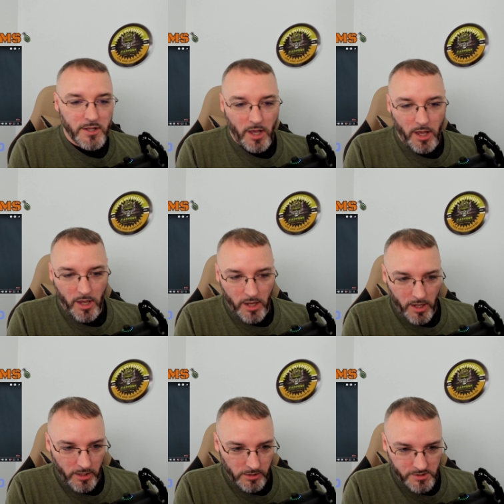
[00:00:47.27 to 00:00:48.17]

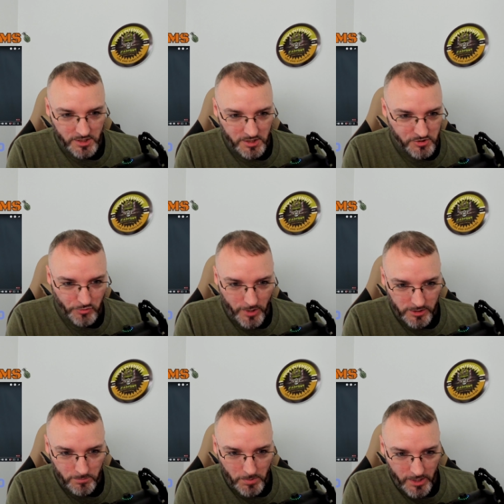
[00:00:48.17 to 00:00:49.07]
Uh, looks like it's
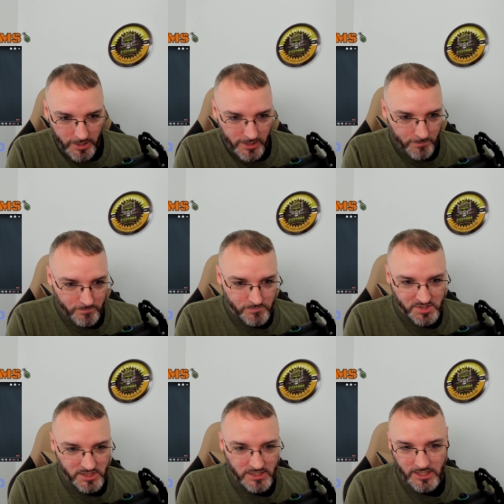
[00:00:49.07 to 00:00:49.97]
directed by
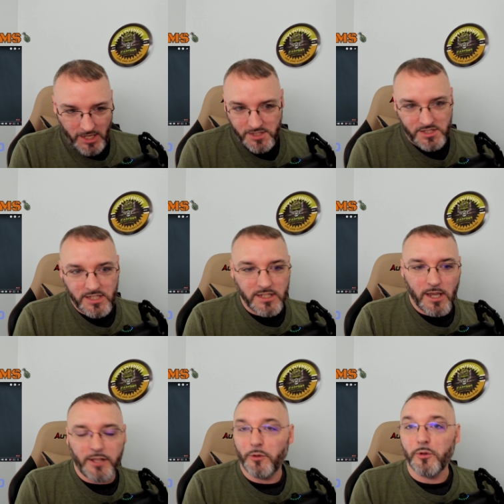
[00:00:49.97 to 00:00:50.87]
MC Casey.
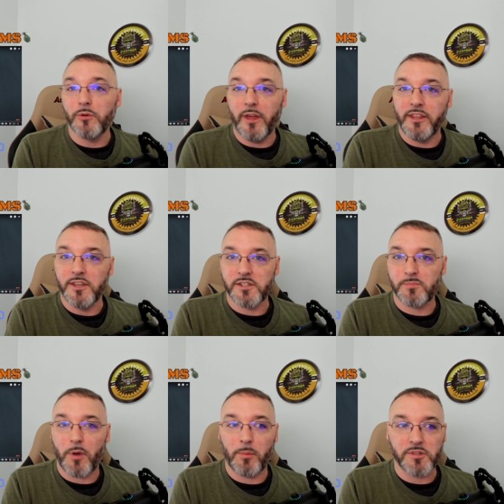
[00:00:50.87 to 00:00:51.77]
I don't know who that is. It's
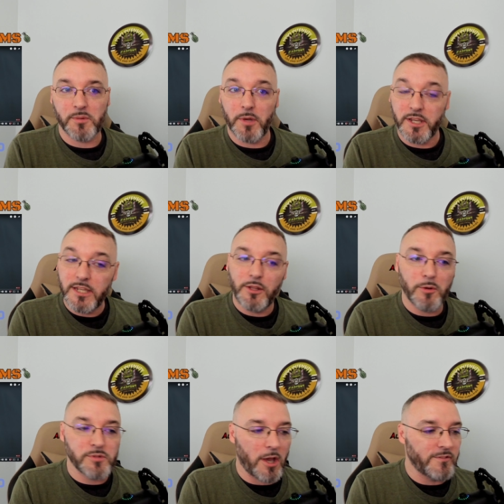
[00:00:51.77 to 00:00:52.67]
probably somebody he
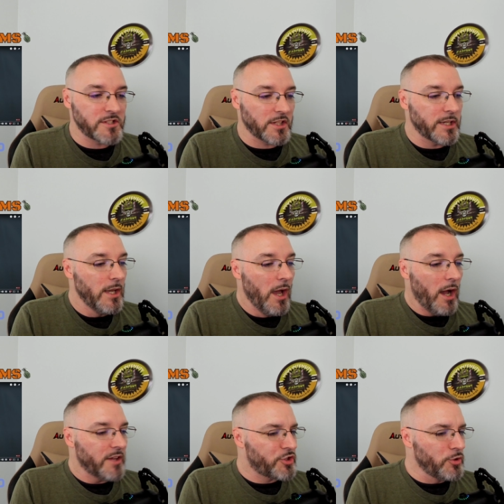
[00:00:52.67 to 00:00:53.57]
knows, obviously.
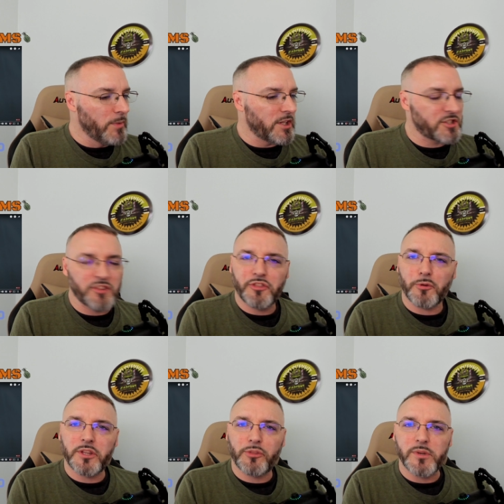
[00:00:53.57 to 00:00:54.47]
Two minutes and
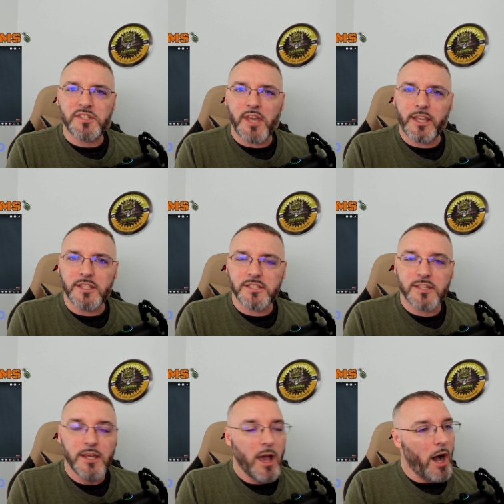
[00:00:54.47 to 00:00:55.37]
33 seconds.
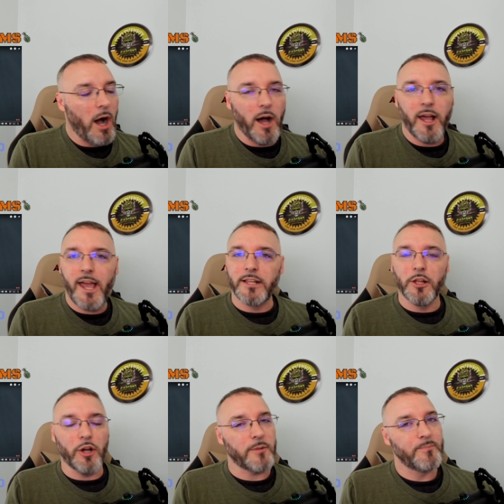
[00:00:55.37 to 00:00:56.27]
Uh, hey,
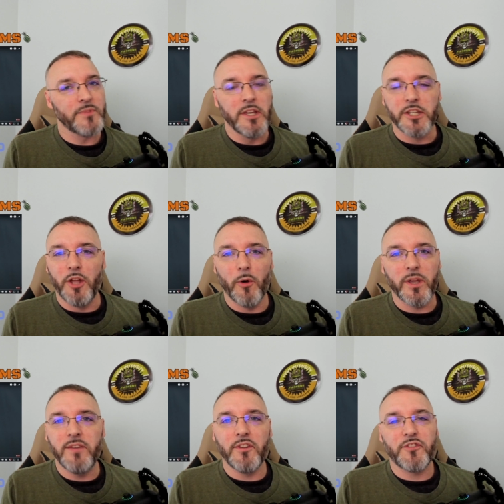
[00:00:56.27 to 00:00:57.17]
look, you know,
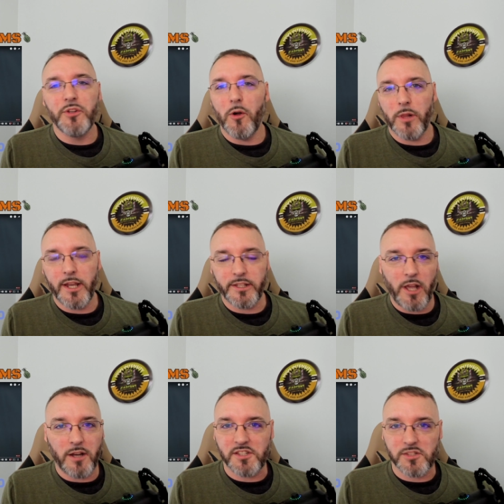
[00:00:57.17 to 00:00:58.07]
even if you don't like
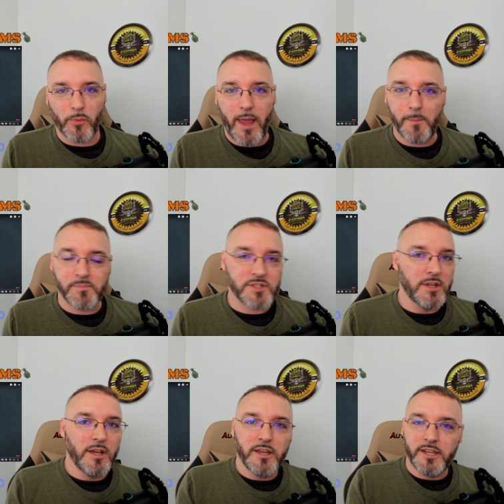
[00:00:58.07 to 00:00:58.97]
Knox's raps,
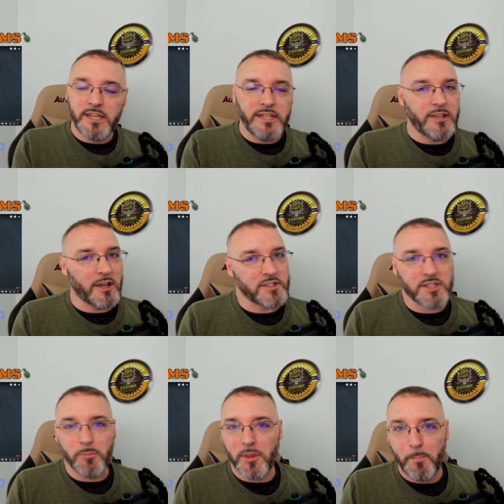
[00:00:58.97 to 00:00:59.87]
he does some of the